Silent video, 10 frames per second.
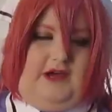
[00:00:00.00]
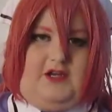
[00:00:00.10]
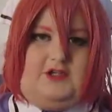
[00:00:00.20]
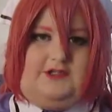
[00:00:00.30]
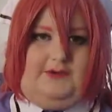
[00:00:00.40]

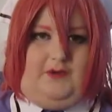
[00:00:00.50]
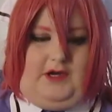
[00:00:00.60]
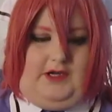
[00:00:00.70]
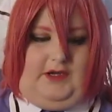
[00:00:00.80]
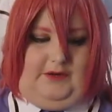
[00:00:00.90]
casually
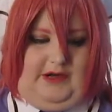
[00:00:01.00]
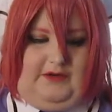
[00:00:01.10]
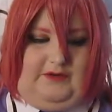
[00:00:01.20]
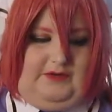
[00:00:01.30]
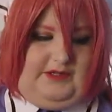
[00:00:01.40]
walking
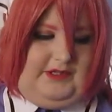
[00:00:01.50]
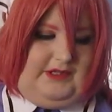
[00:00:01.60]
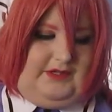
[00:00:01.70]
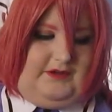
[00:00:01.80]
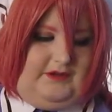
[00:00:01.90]
around
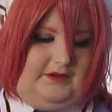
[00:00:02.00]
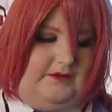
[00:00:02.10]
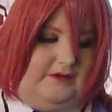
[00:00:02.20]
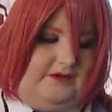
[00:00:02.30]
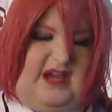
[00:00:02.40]
in
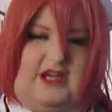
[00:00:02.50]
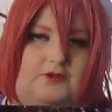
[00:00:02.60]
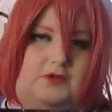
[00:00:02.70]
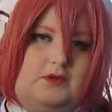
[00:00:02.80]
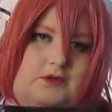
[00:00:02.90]

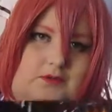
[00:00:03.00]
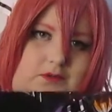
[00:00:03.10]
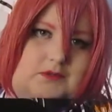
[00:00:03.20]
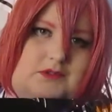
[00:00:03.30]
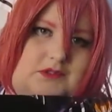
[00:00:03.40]
casual
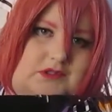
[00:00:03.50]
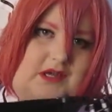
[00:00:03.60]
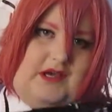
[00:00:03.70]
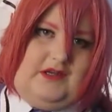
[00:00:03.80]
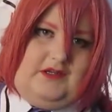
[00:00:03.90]
clothes
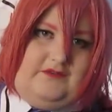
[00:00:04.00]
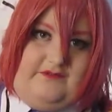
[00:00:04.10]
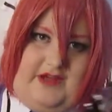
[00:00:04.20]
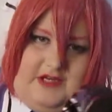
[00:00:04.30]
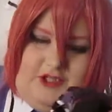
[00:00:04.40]
at
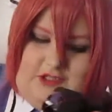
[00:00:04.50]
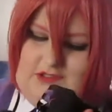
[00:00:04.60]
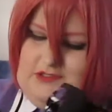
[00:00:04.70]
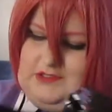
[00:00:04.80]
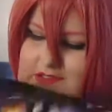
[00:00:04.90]

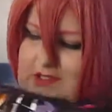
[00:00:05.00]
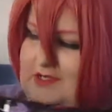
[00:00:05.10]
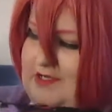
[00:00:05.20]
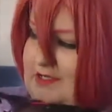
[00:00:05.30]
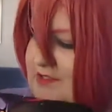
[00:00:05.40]
conventions.
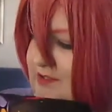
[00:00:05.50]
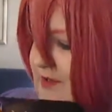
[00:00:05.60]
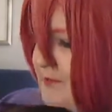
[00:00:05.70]
So I